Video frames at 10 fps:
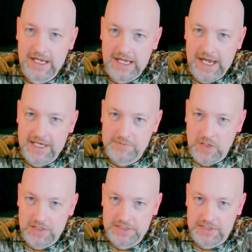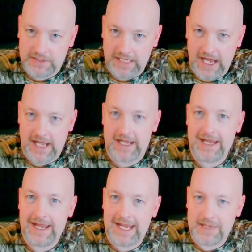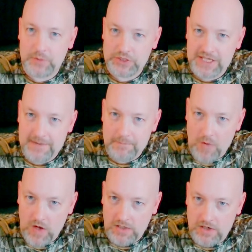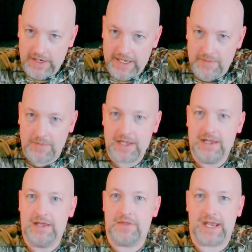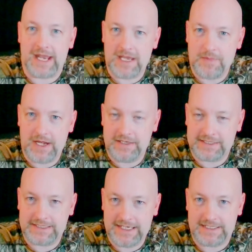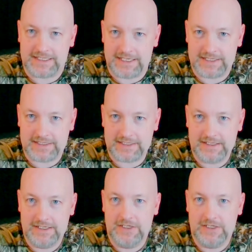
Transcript: He has mercy on Cain. And he puts a mark on him that anybody that sees this